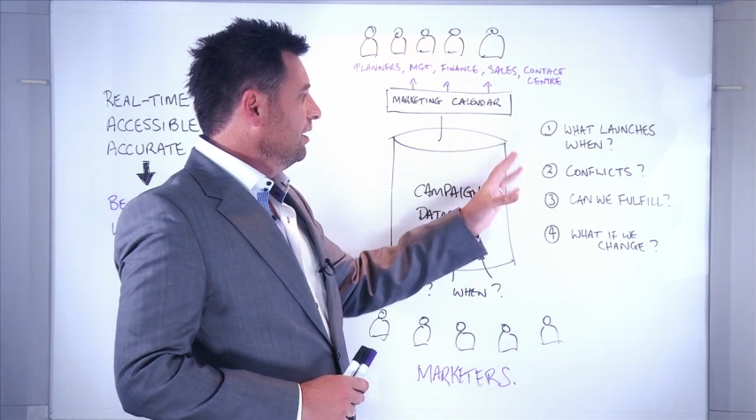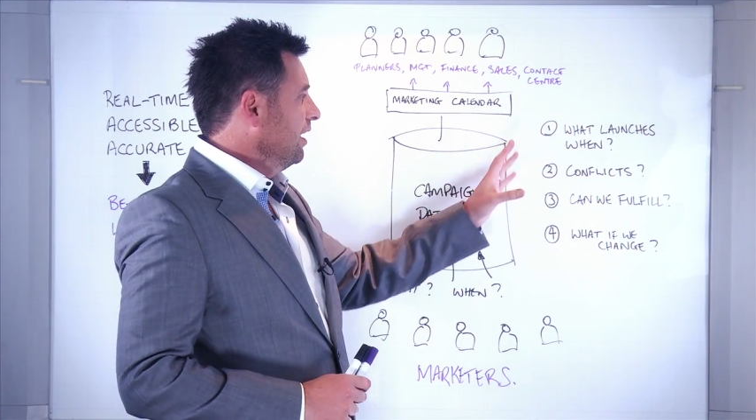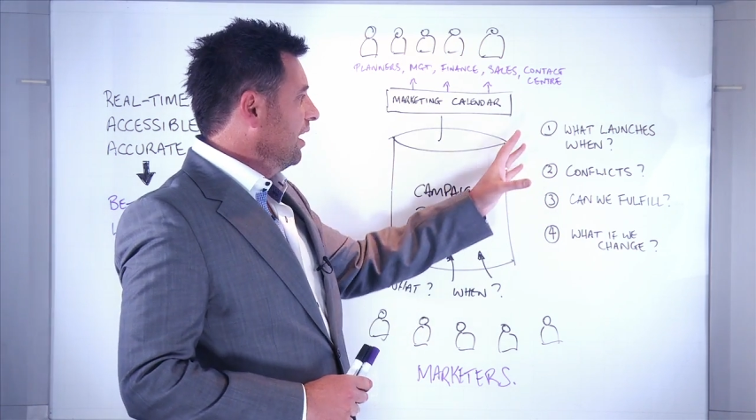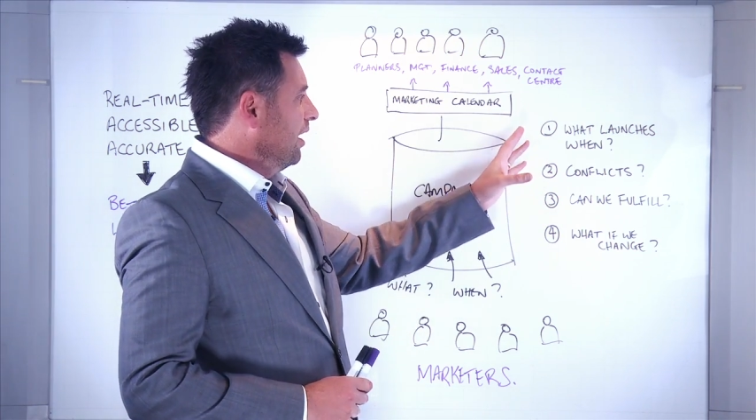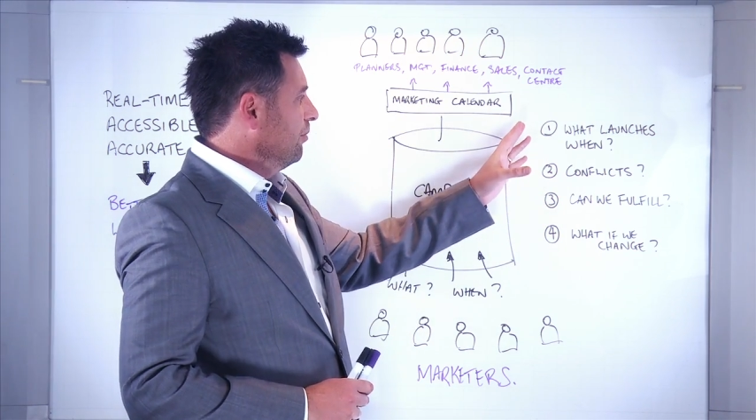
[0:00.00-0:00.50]

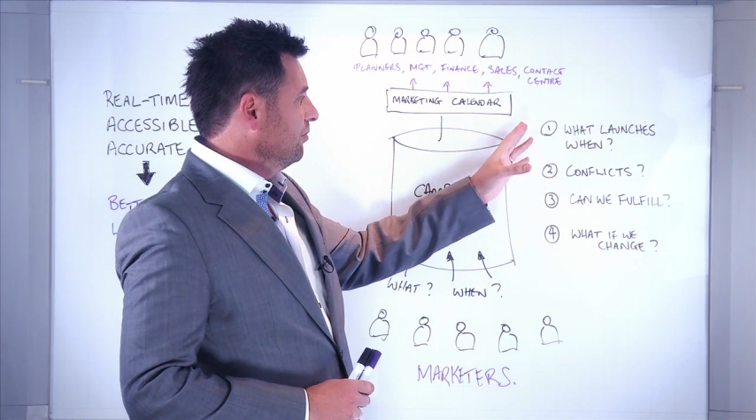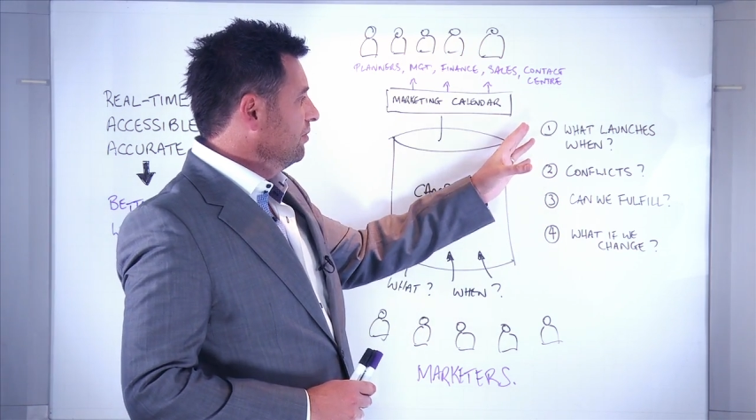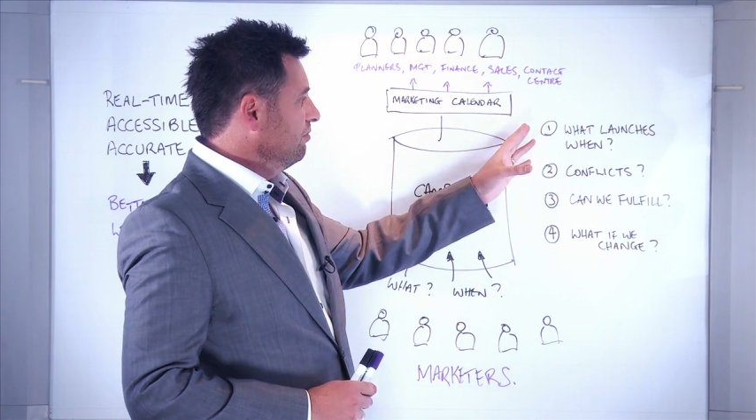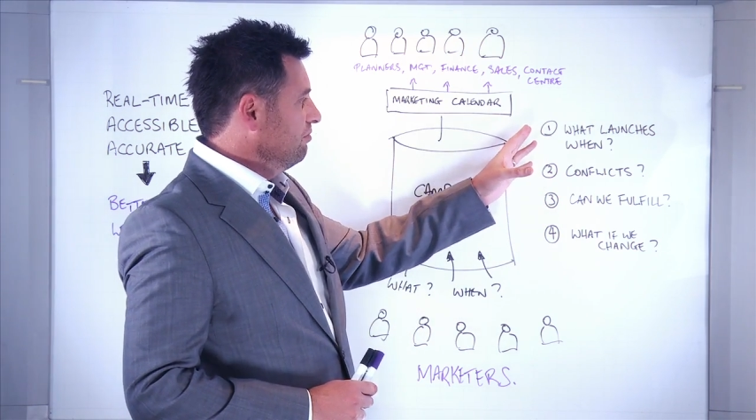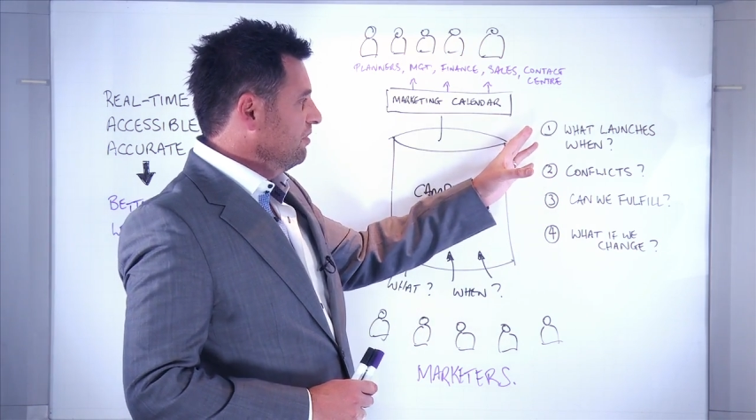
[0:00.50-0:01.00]

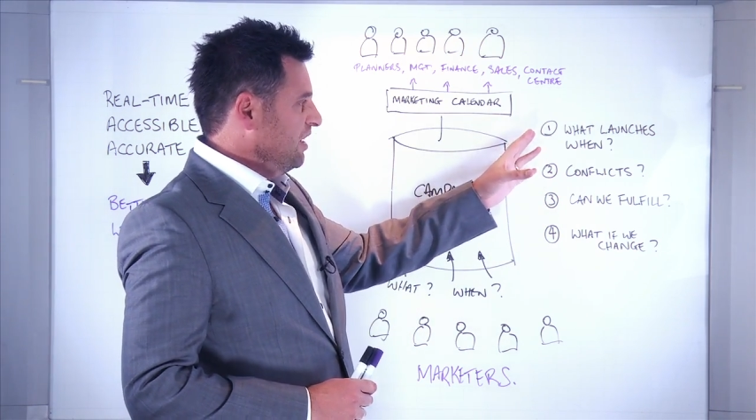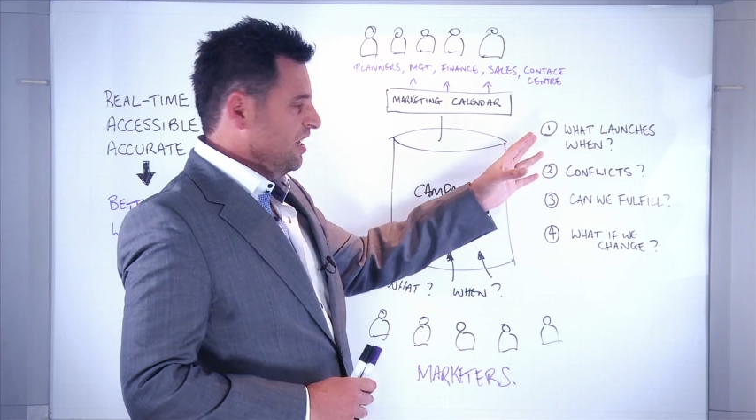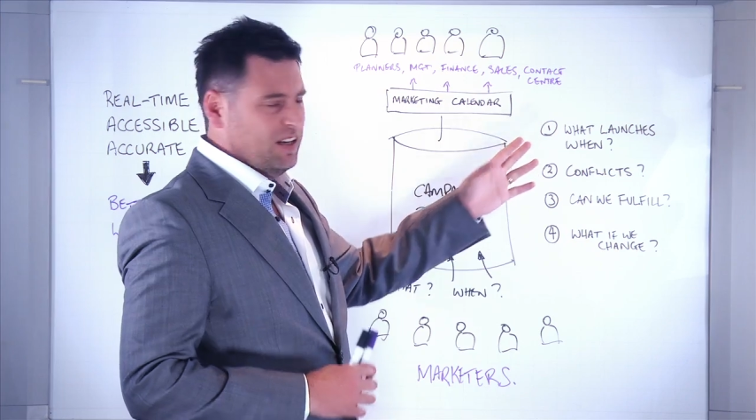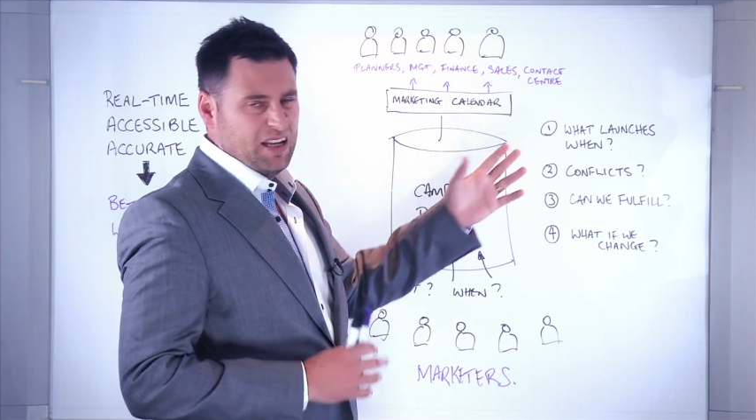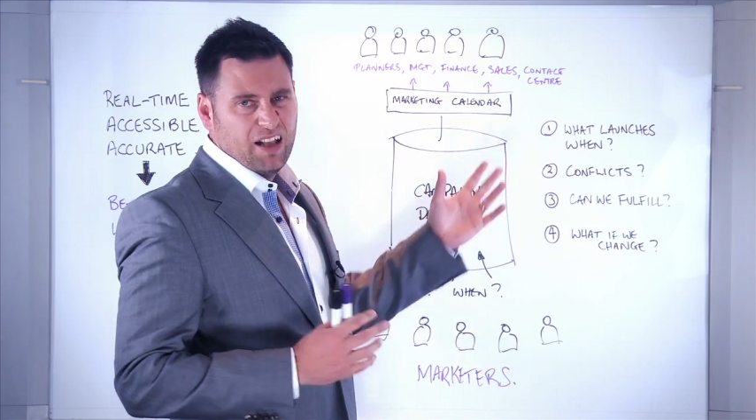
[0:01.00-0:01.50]

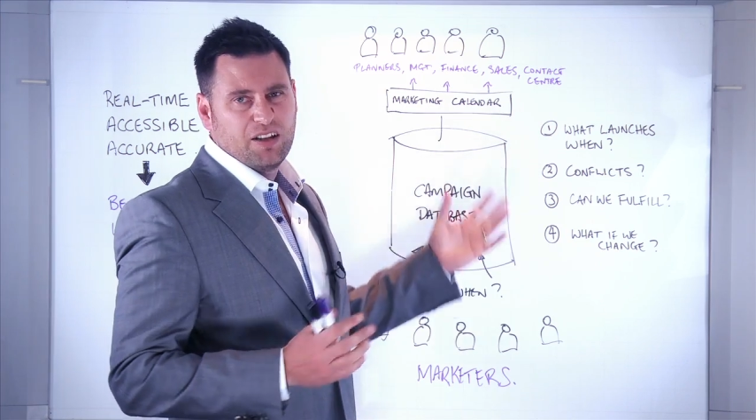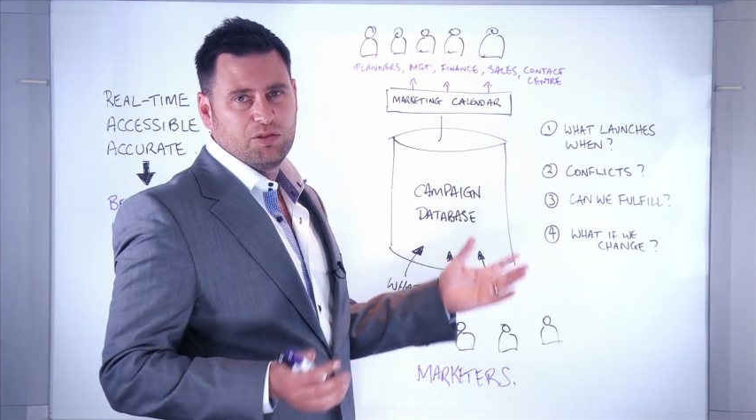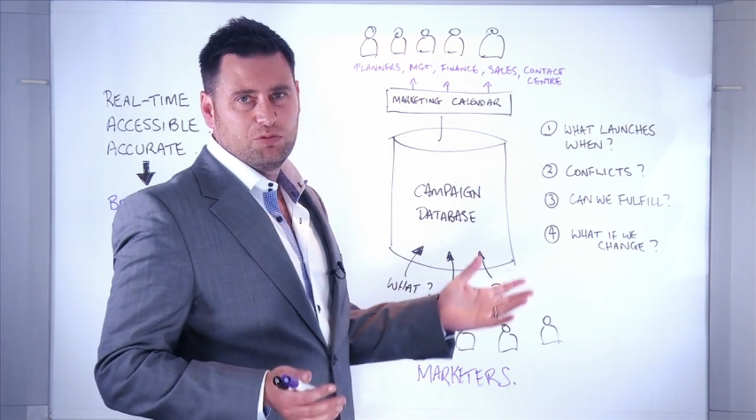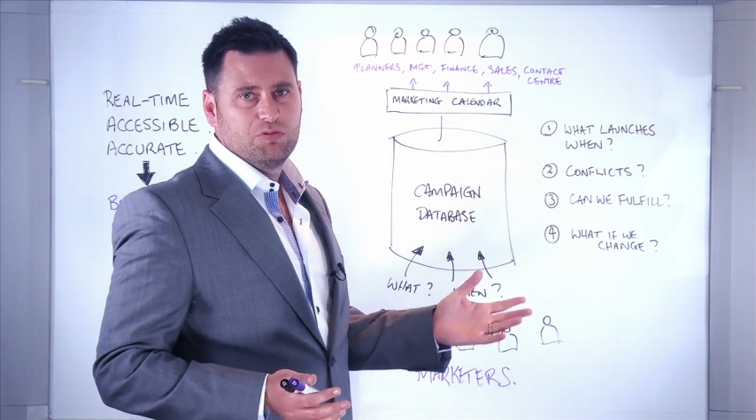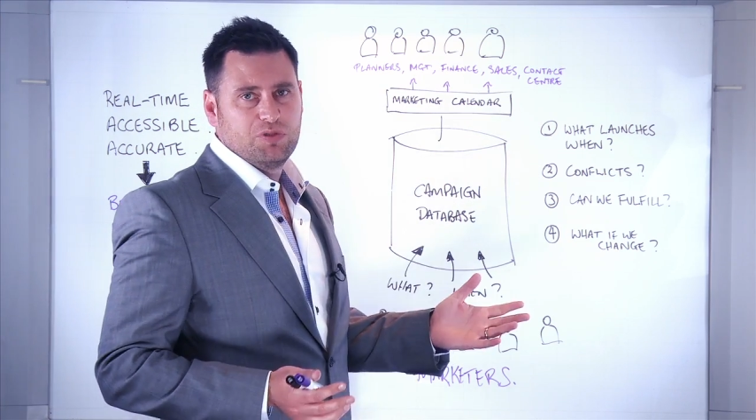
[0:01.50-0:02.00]
Any
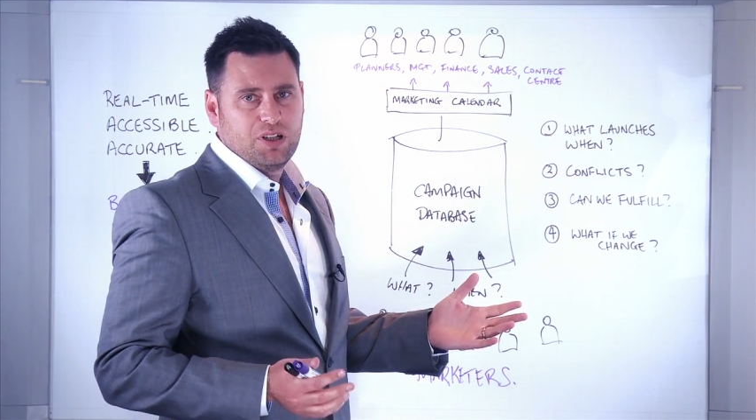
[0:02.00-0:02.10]
calendar,